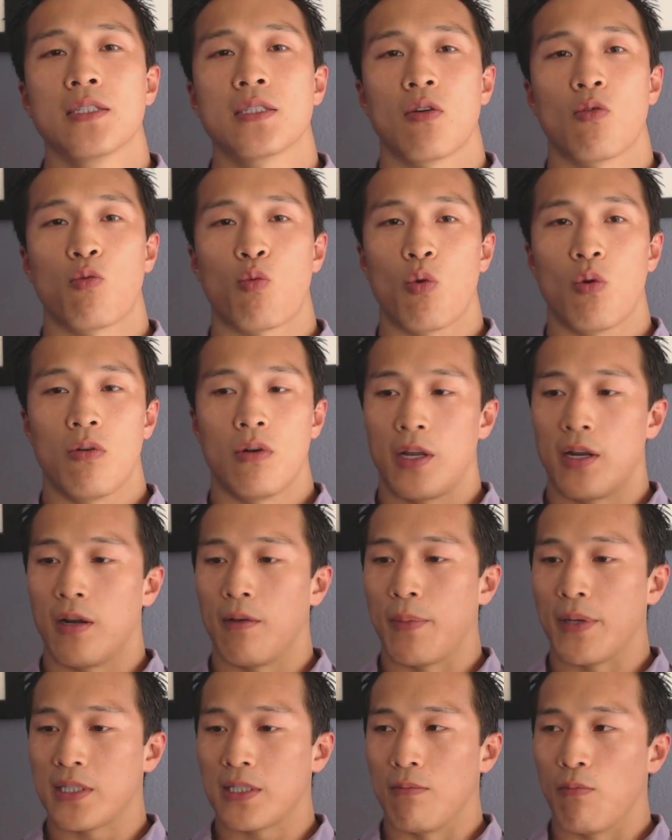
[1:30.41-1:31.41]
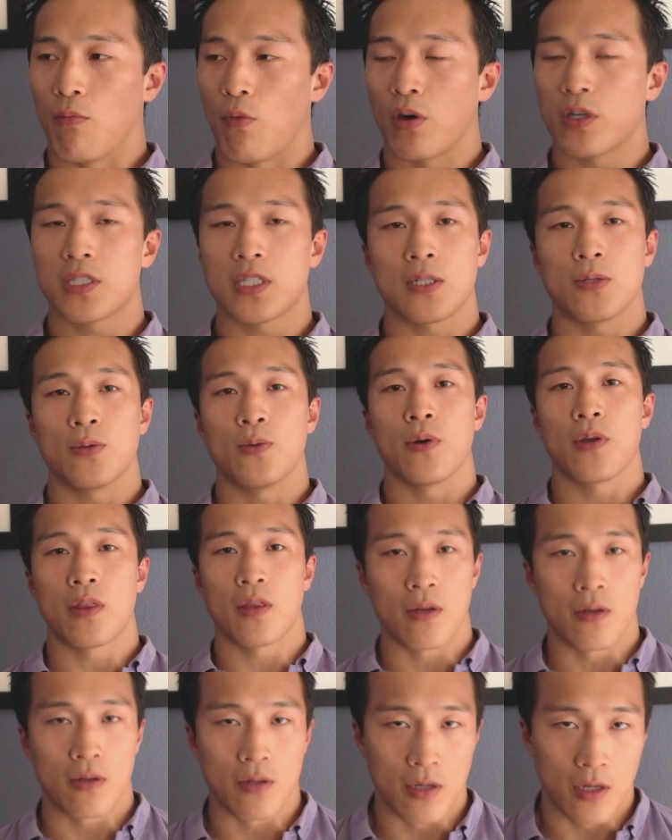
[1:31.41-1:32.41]
So you're basically marching
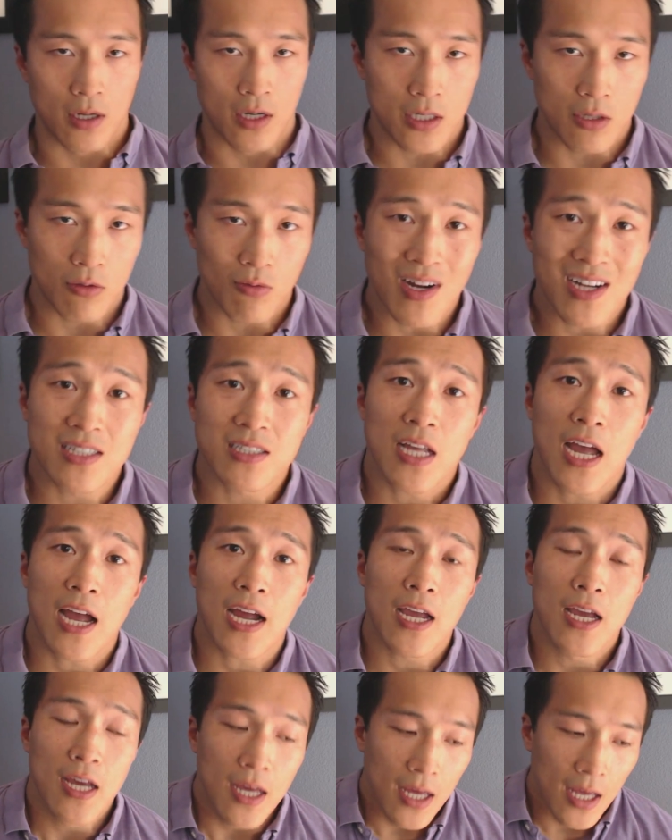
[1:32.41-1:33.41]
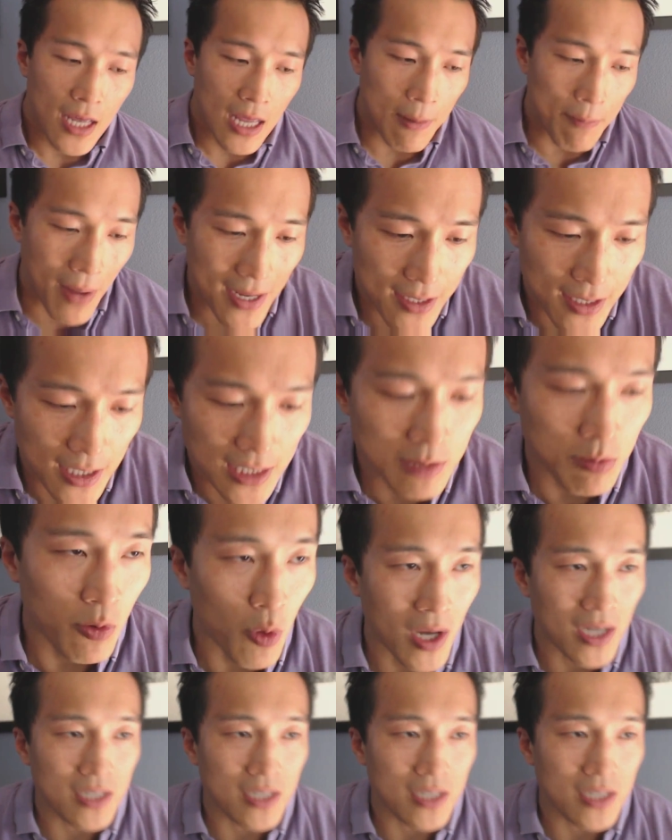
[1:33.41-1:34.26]
with your rucksack. In my case, my